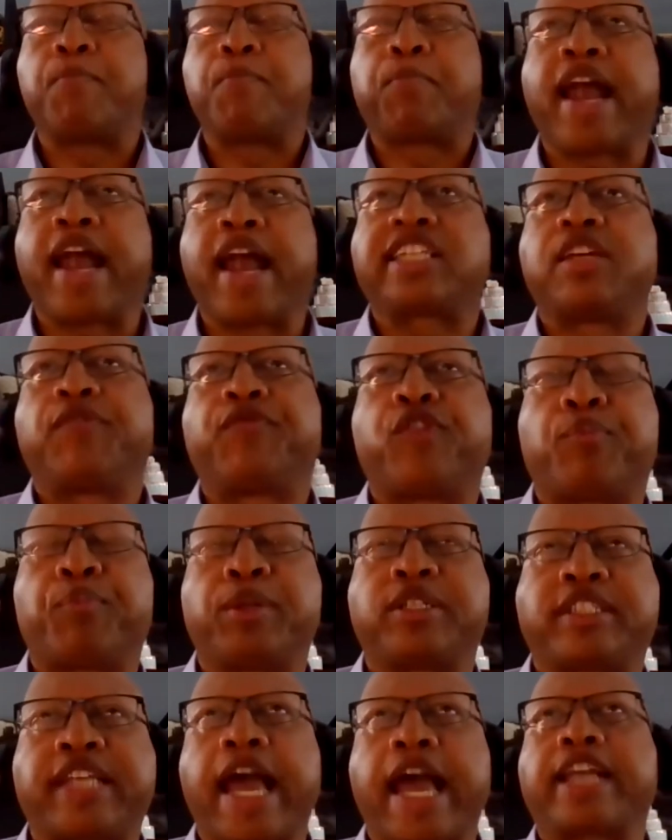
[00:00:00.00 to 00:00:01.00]
complexion for
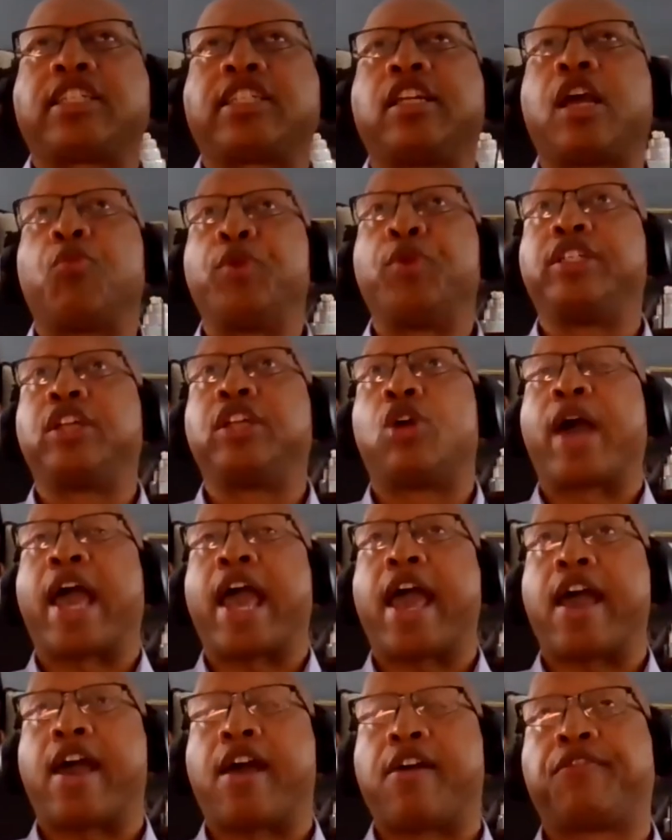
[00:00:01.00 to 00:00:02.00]
protection that we
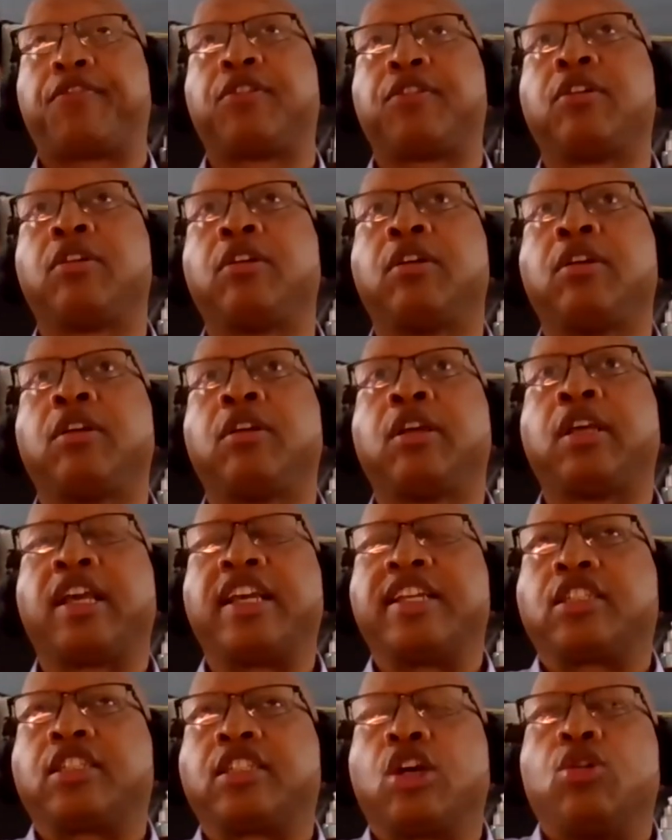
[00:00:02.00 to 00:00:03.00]
don't have. And